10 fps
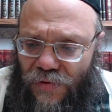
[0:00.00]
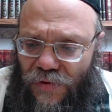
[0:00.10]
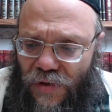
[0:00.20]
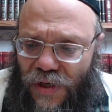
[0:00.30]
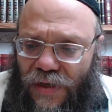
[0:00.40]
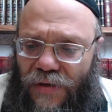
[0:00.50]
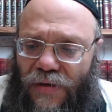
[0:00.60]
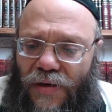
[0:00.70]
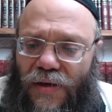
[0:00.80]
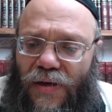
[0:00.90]
Okay,
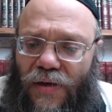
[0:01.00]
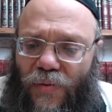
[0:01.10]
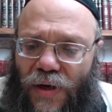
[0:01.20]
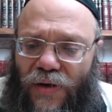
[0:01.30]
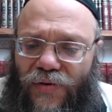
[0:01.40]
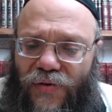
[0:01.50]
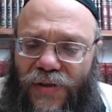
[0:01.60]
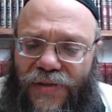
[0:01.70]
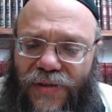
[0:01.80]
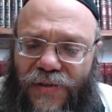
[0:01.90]
one of the
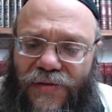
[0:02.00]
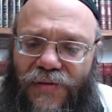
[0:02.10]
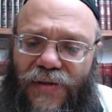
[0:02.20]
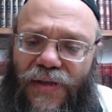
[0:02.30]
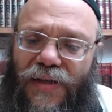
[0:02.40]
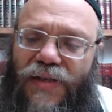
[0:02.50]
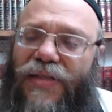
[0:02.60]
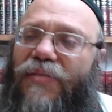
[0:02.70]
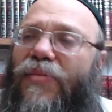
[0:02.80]
reasons is